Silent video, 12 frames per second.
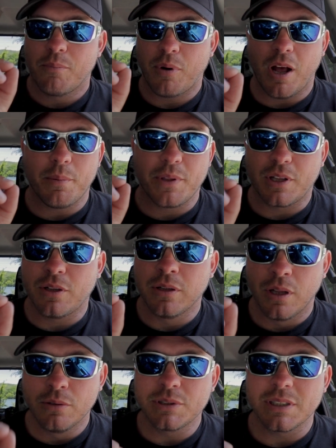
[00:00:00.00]
probably the
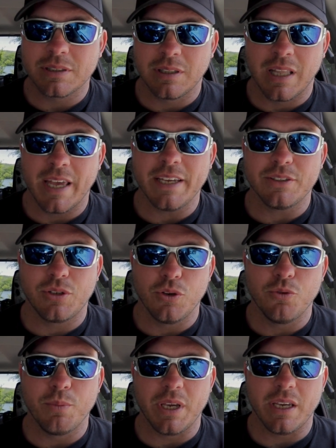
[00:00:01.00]
closest lake
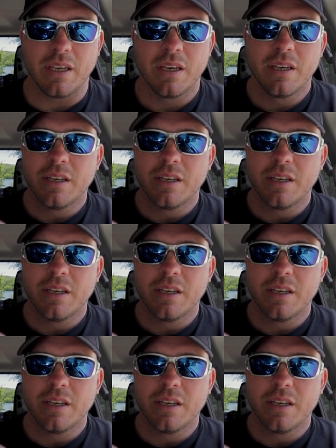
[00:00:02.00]
to me.